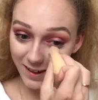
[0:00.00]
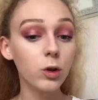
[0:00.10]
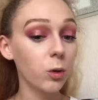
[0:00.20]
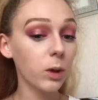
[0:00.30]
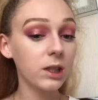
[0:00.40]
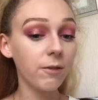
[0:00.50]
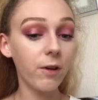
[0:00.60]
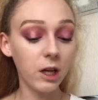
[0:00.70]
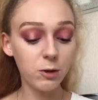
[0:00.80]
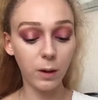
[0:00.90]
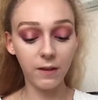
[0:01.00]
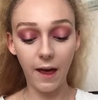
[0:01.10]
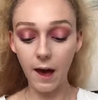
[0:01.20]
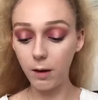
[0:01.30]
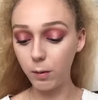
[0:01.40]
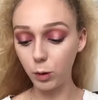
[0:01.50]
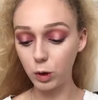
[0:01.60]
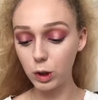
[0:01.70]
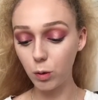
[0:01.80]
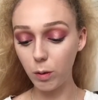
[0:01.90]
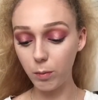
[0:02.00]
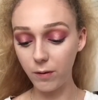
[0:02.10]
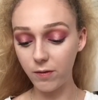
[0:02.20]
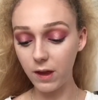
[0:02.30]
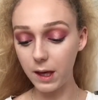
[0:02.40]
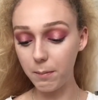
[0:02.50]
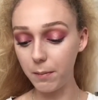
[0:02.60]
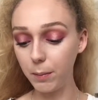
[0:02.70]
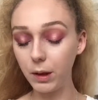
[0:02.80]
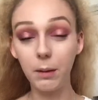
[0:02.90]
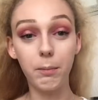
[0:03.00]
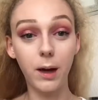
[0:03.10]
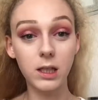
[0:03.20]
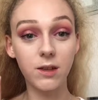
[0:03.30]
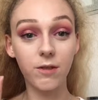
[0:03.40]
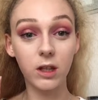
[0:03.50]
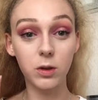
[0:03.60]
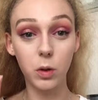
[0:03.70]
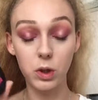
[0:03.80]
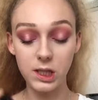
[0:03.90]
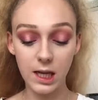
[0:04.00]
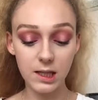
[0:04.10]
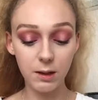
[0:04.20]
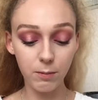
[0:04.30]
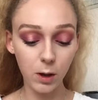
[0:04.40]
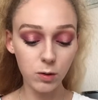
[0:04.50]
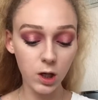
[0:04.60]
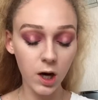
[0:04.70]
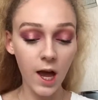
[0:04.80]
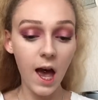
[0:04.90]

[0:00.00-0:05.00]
So once I've finished blending that out, I'm going to go in with the Maybelline Master Fix Loose Setting Powder,